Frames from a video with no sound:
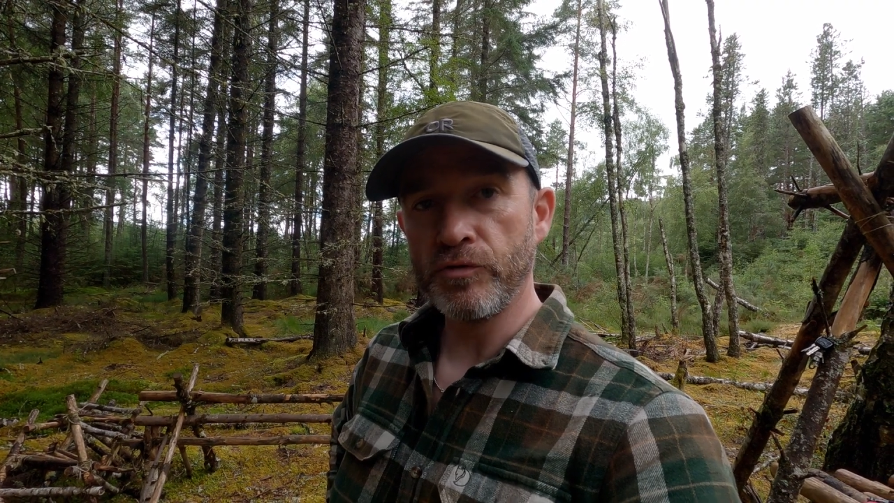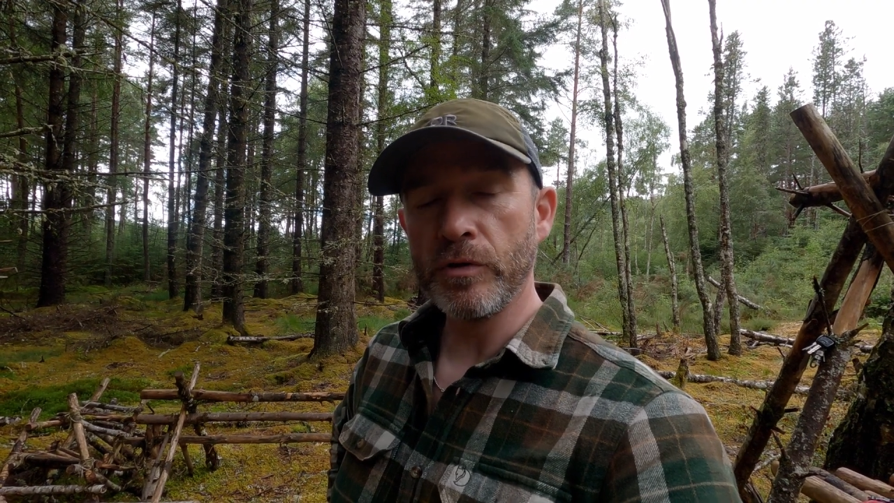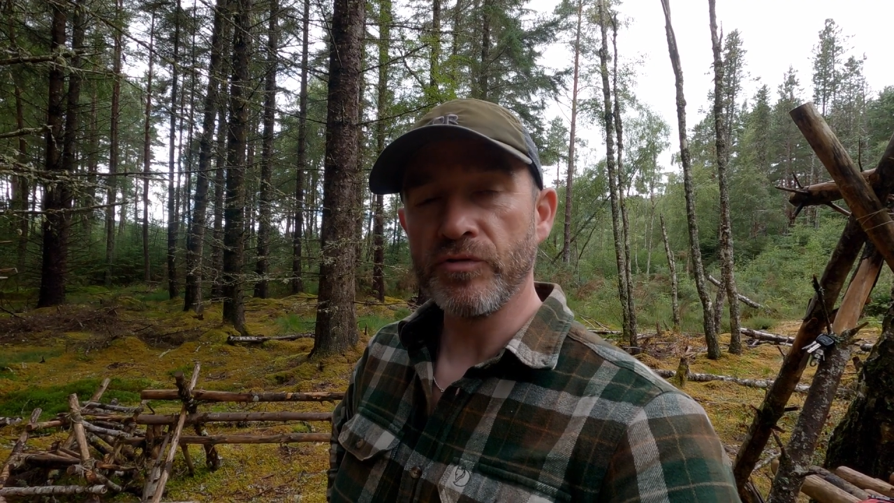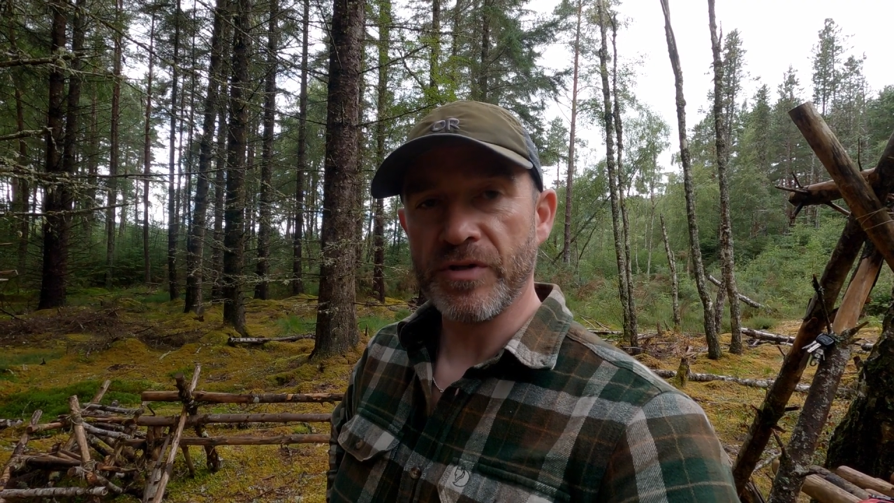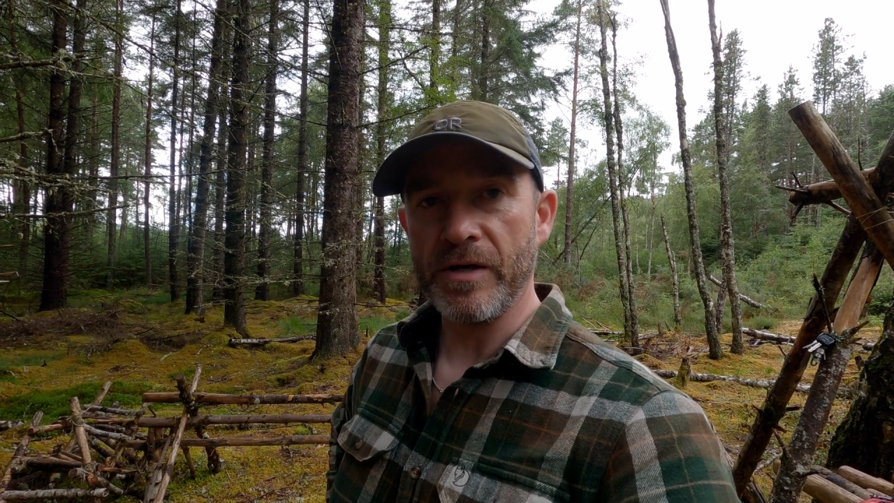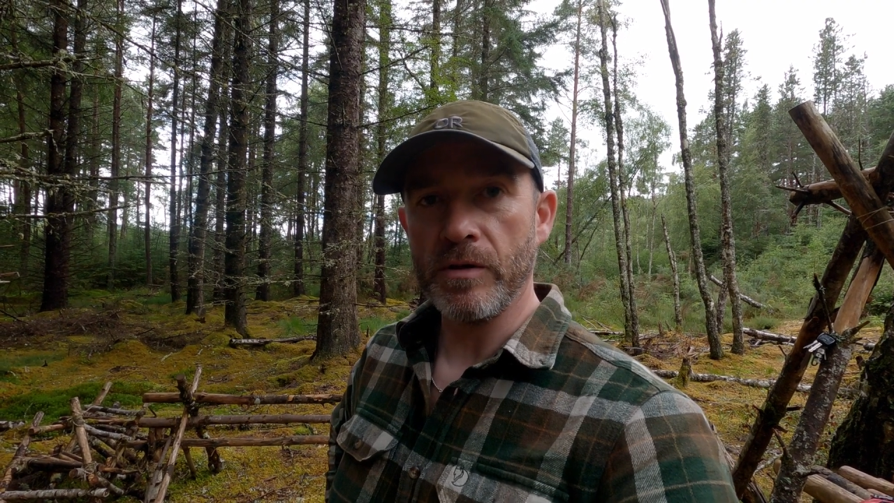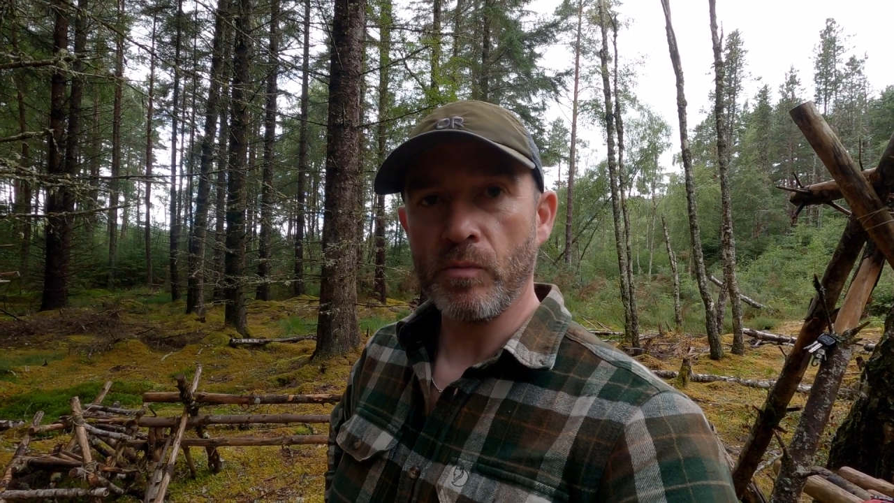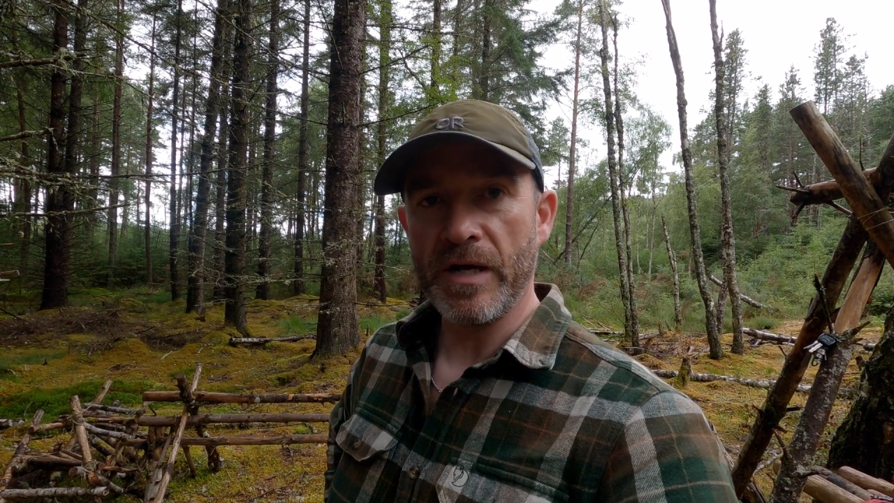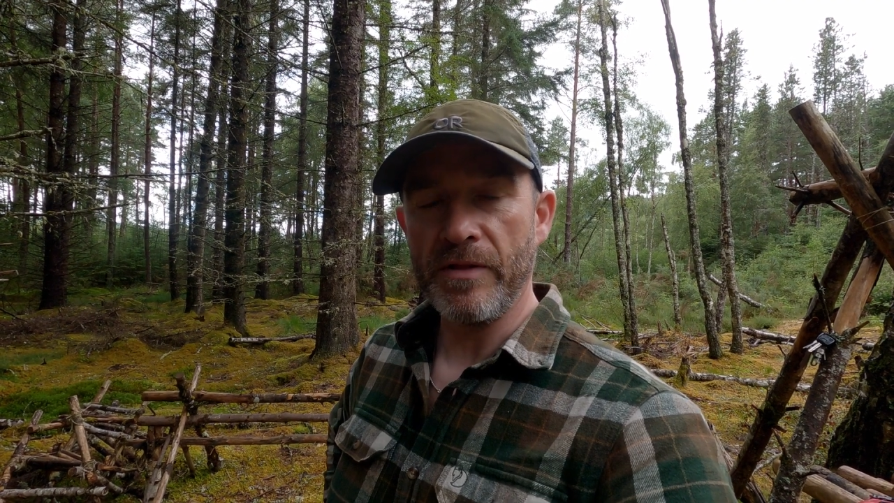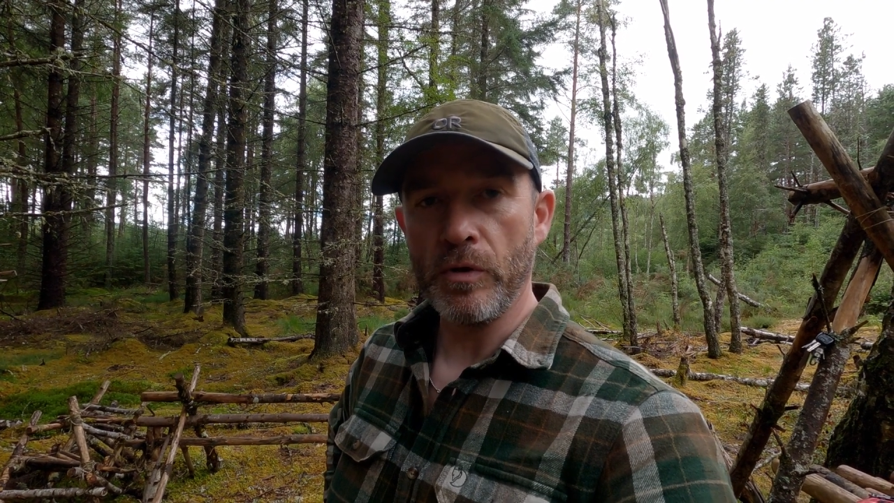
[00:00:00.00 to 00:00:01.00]
drills out
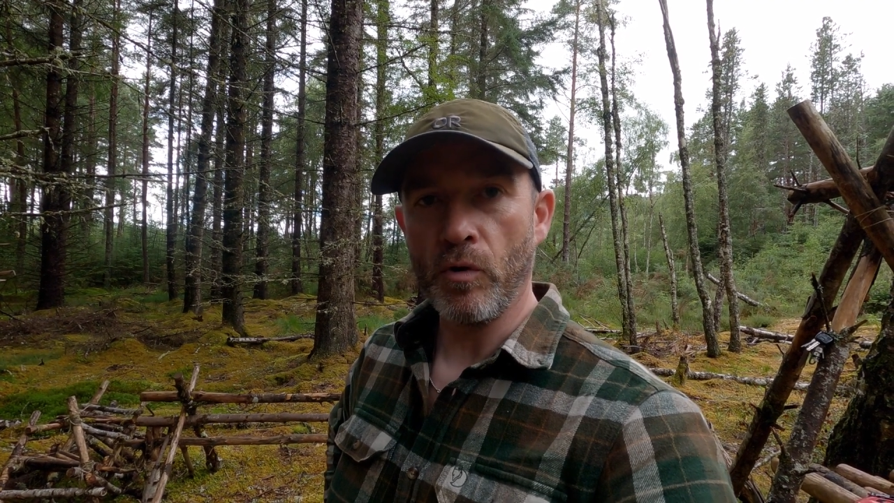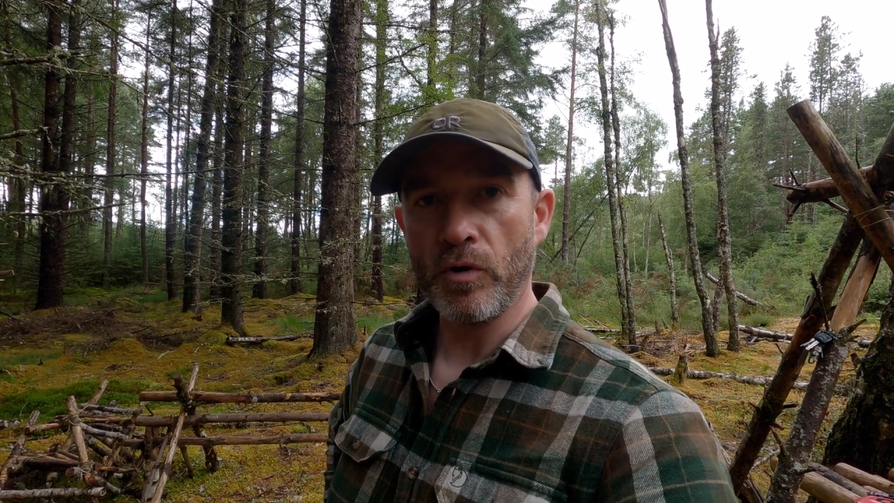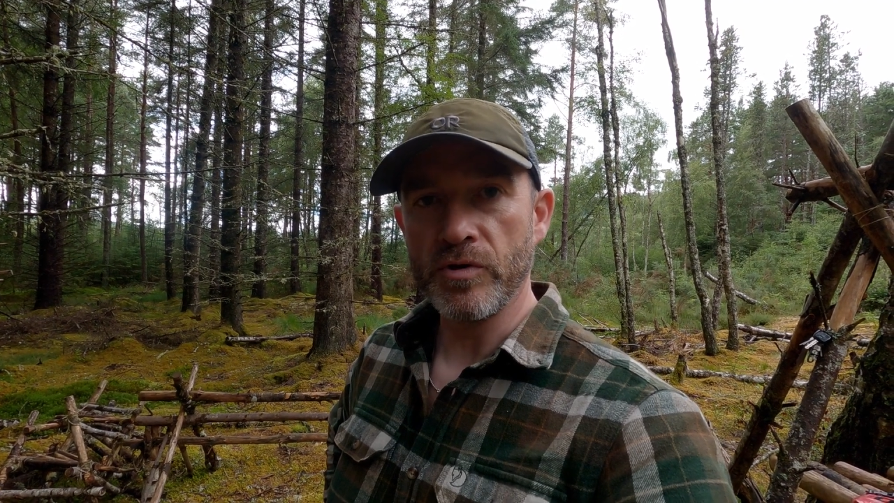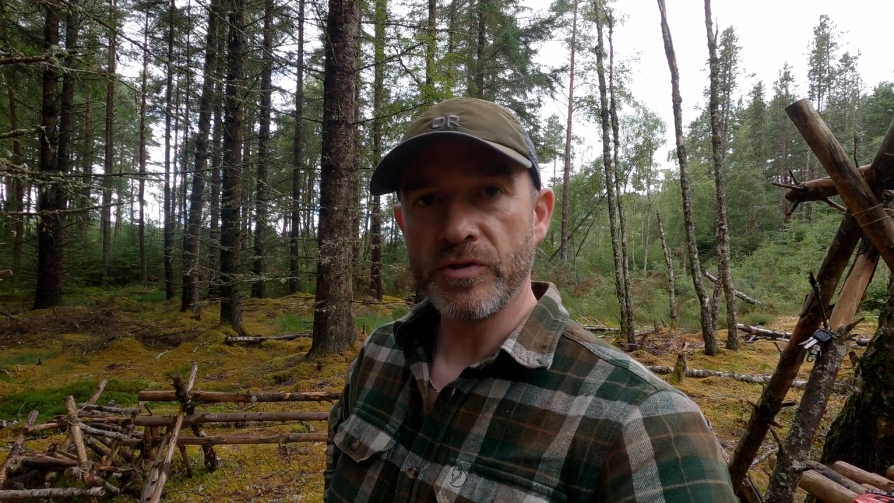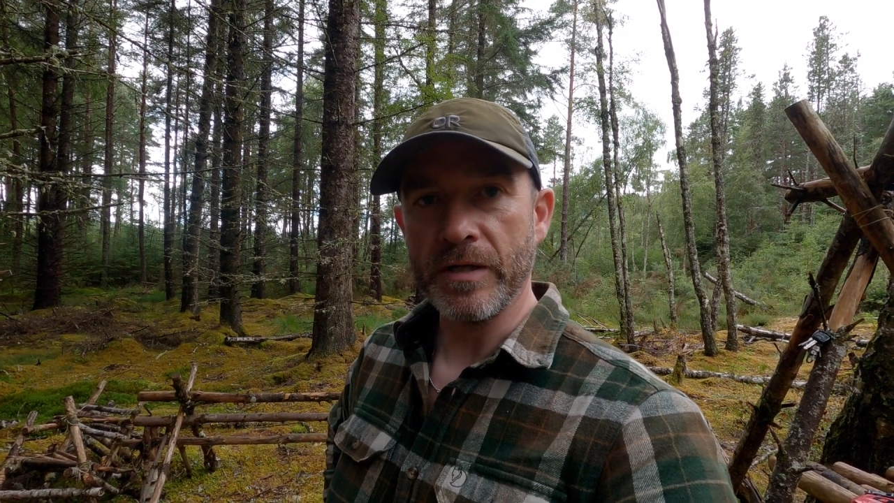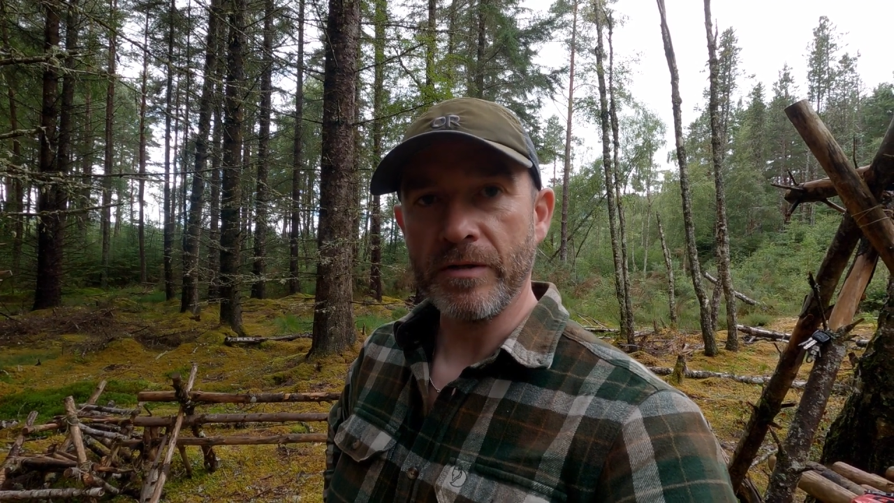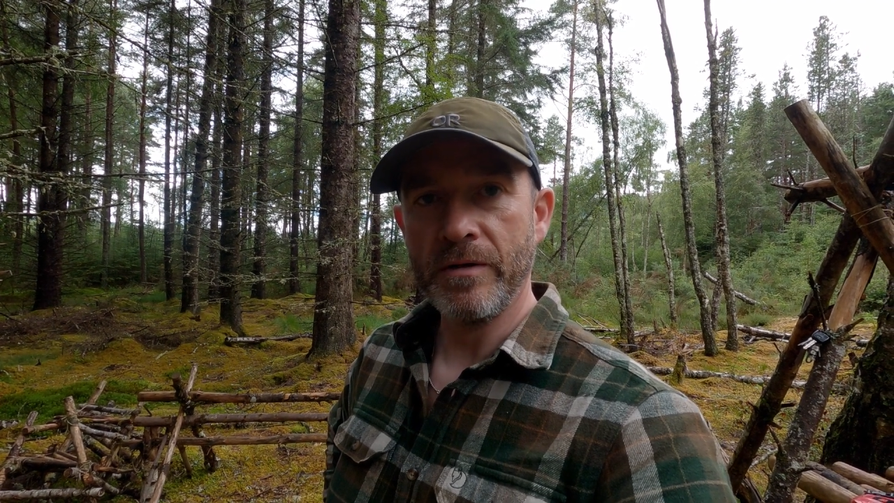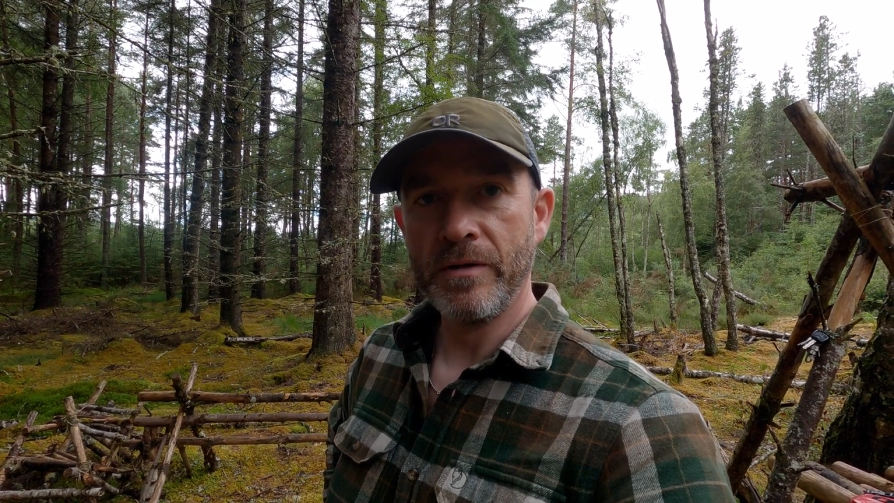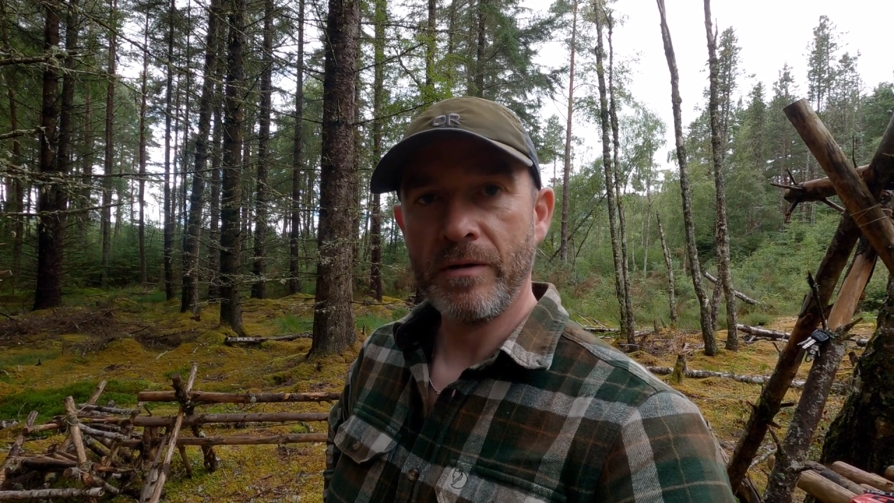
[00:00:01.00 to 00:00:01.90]
and we'll get the augers done.